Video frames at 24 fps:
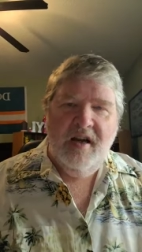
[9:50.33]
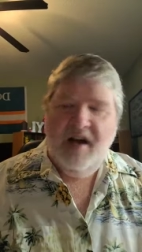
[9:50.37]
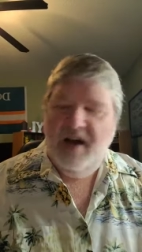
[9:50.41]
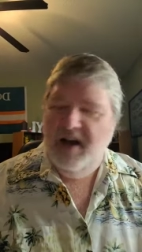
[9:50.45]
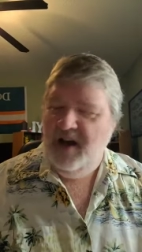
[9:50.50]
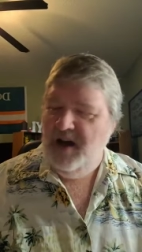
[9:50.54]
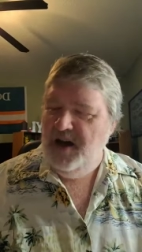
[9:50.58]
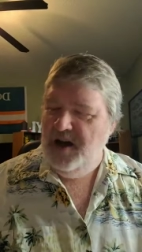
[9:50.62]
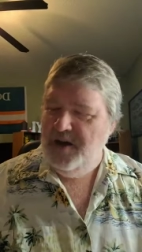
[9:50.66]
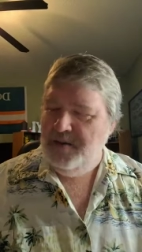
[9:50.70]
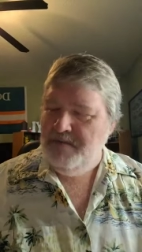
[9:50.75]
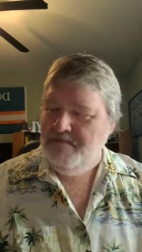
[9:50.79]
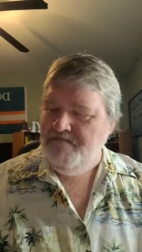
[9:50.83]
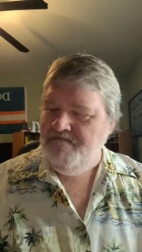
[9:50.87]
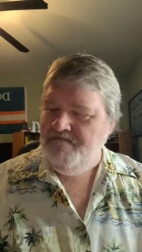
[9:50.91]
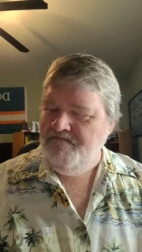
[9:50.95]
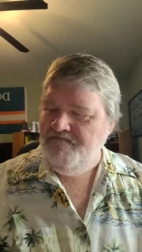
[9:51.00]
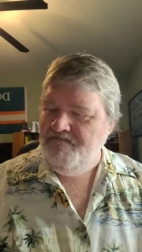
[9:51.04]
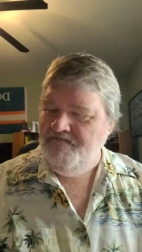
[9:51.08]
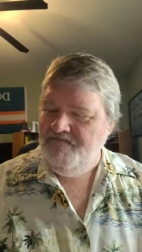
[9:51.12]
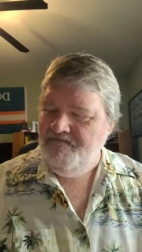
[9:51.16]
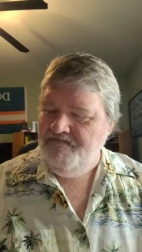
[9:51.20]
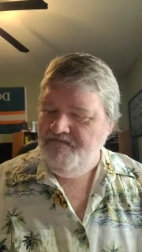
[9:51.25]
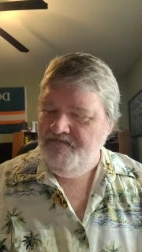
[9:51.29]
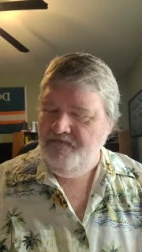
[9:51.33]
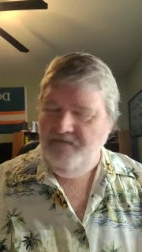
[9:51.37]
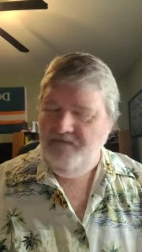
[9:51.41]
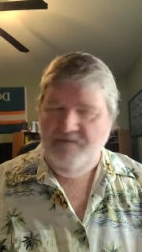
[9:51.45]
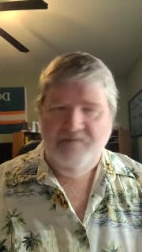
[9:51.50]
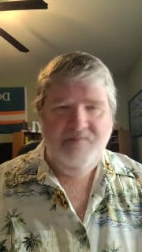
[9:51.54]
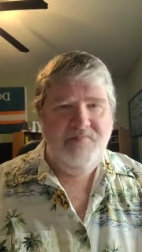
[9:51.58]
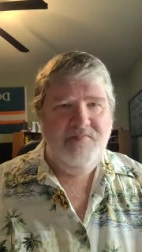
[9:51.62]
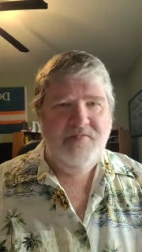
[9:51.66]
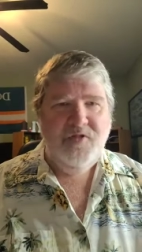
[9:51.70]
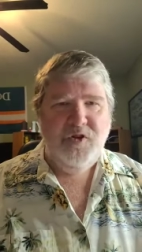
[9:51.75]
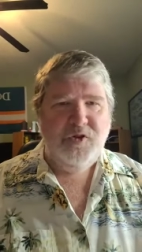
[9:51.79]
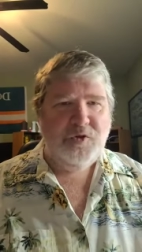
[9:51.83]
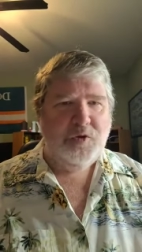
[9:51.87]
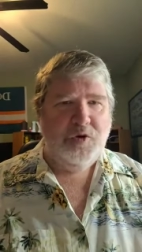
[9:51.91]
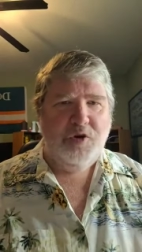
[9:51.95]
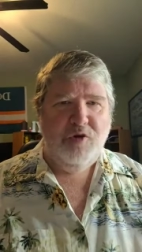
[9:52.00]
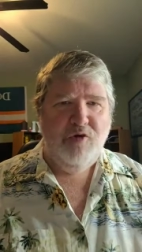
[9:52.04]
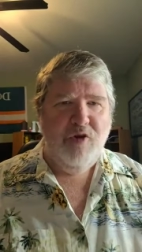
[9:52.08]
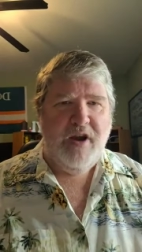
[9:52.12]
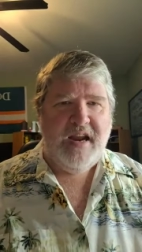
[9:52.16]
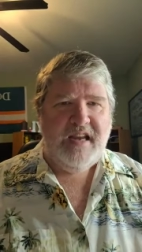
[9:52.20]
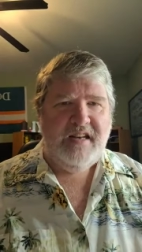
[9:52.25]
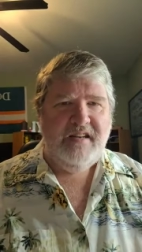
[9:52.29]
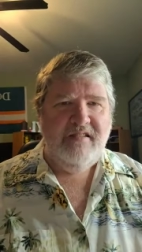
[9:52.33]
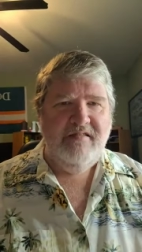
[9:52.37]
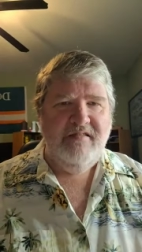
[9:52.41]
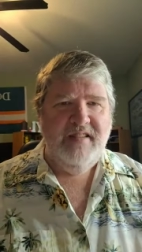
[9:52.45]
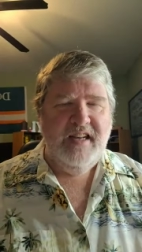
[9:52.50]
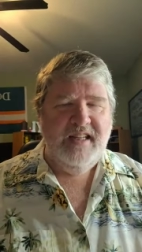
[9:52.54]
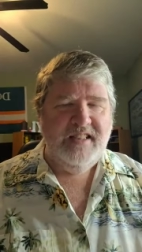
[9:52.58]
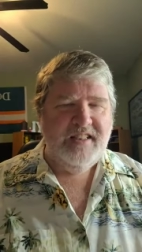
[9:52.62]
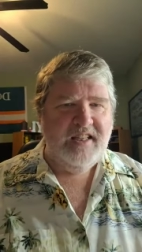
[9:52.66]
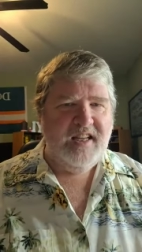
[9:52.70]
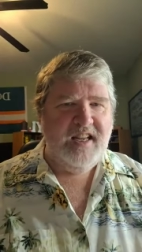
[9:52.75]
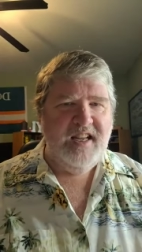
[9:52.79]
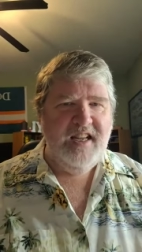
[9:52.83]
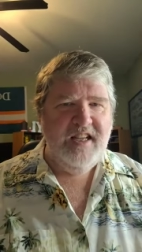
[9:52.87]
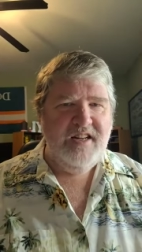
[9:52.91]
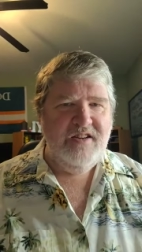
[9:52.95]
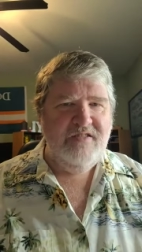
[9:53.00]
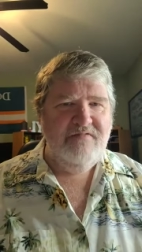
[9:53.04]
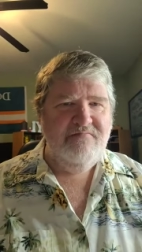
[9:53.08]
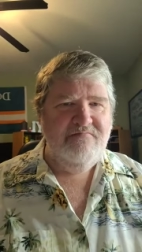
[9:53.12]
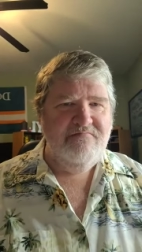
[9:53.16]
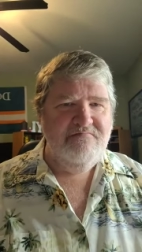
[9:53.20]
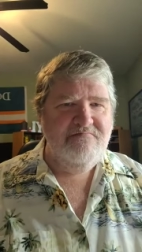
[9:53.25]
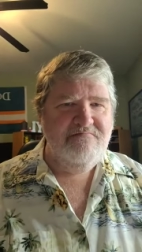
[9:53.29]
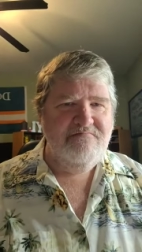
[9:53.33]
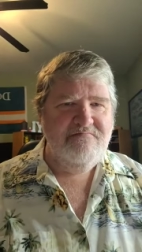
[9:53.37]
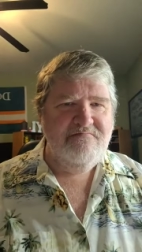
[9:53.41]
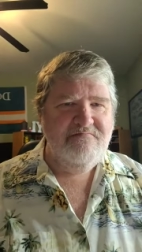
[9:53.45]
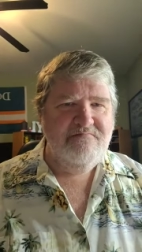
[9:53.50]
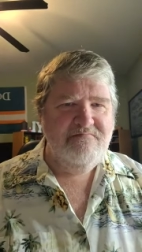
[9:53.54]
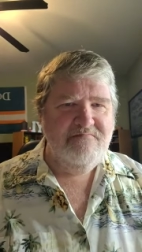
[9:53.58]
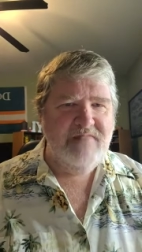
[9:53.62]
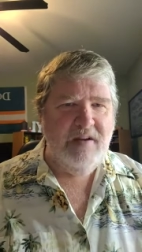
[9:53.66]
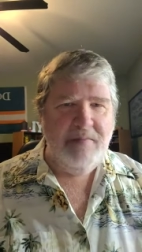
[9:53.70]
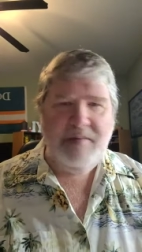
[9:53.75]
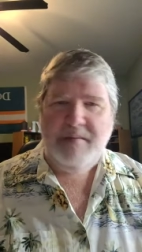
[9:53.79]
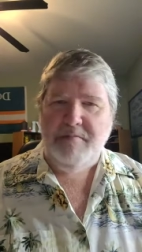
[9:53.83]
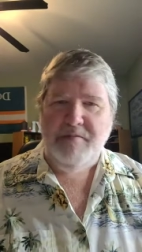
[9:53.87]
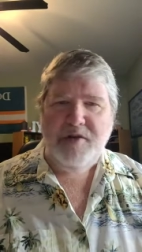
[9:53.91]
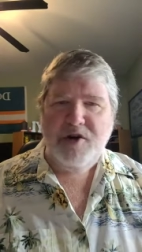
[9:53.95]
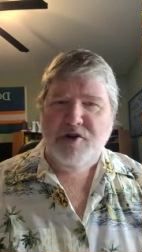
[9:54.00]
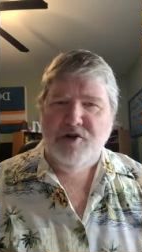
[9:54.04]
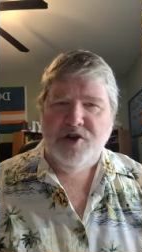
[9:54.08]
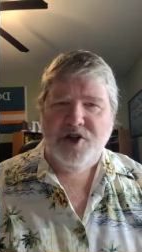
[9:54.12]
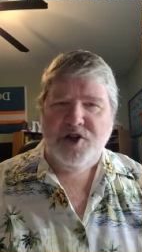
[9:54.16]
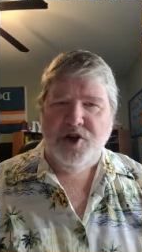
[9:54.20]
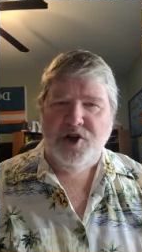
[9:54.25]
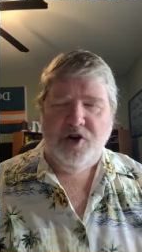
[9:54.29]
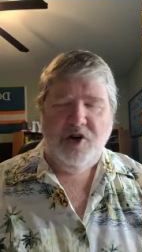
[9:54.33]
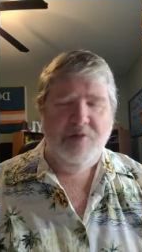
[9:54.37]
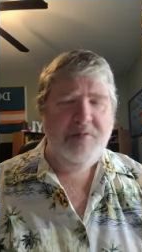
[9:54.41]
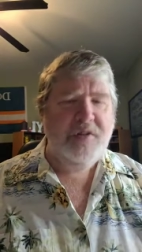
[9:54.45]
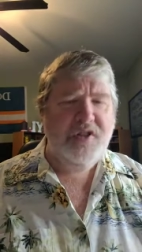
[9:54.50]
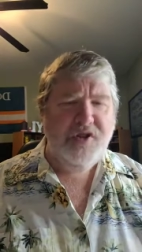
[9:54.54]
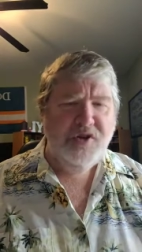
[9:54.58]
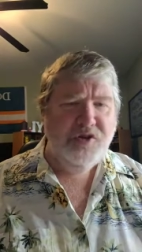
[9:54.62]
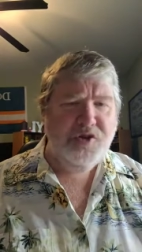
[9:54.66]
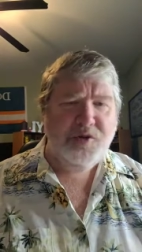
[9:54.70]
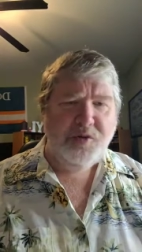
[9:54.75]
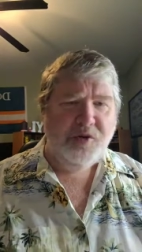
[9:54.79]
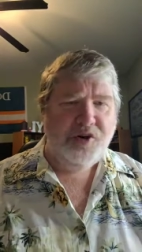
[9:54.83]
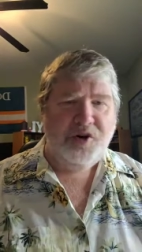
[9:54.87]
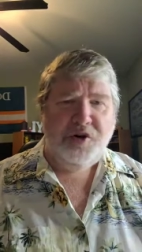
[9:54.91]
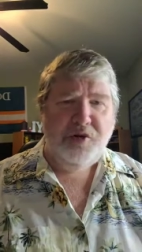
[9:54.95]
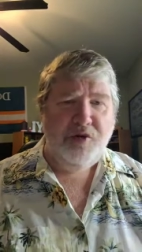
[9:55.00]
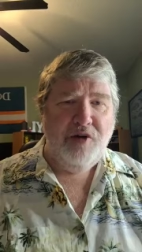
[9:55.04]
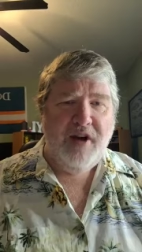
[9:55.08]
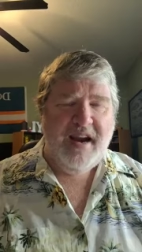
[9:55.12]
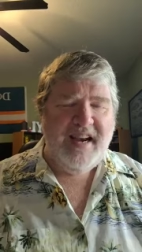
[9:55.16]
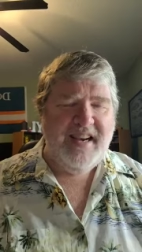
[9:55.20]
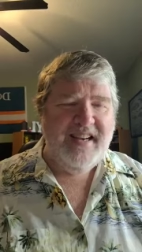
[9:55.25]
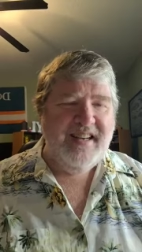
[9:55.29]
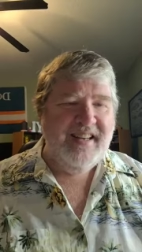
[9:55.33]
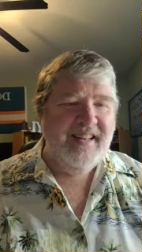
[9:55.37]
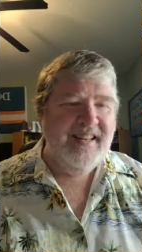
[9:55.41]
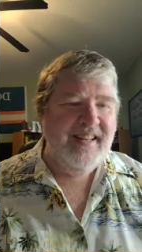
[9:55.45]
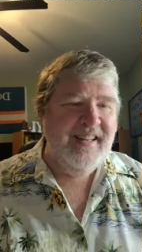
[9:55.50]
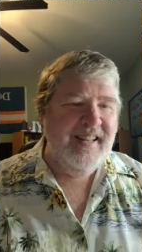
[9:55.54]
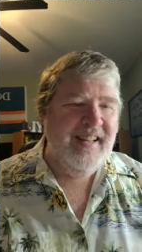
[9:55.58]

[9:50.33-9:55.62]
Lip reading: Those were great as a kid. I mean, pure sugar, but those were great.